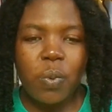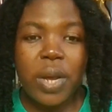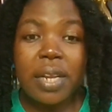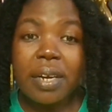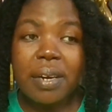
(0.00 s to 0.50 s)

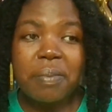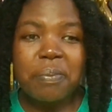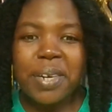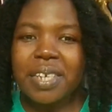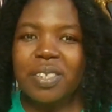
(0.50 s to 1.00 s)
Welcome
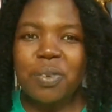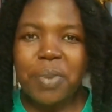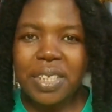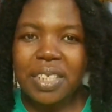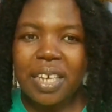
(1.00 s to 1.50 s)
back to
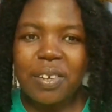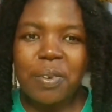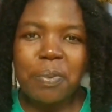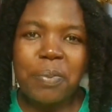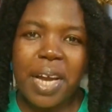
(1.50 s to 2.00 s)
my
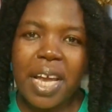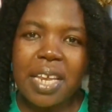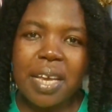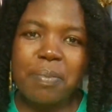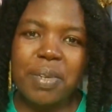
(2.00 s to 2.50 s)
channel. My
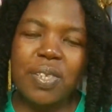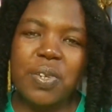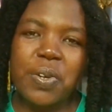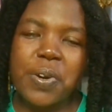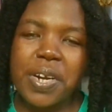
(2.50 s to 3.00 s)
name is
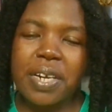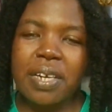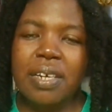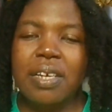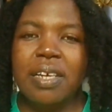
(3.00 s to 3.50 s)
Dora.
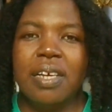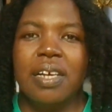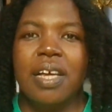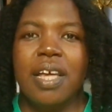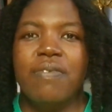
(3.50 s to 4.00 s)

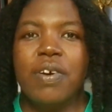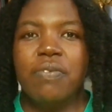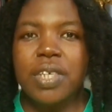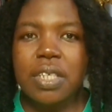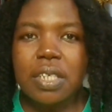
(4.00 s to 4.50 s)
If you're
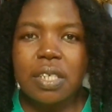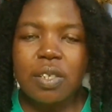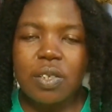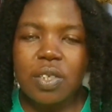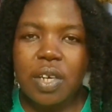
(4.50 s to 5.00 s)
visiting
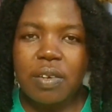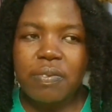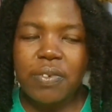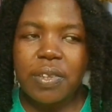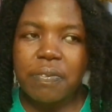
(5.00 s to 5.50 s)
this channel
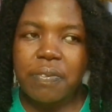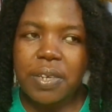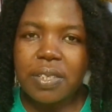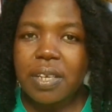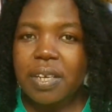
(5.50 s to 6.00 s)
for the
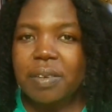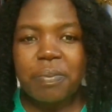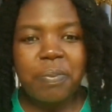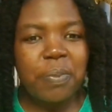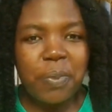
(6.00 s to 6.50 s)
first
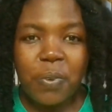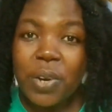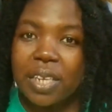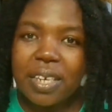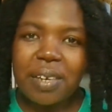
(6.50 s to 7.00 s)
time,
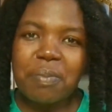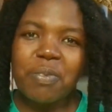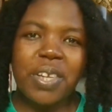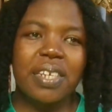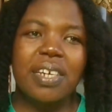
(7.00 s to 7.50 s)
welcome.
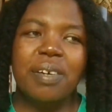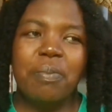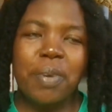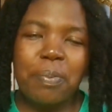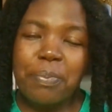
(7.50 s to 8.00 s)
A
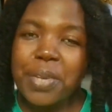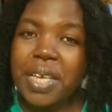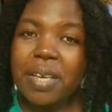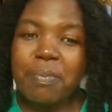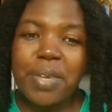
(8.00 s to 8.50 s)

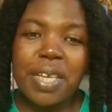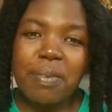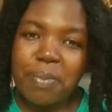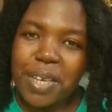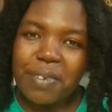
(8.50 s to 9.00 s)
big
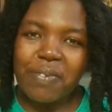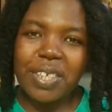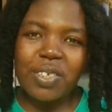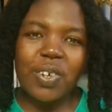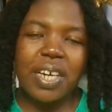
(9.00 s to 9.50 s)

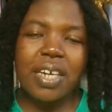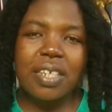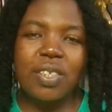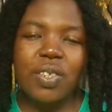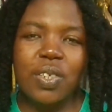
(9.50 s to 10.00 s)
virtual hug
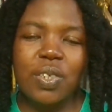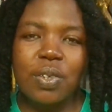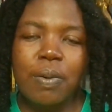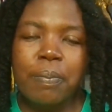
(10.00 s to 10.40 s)
to you.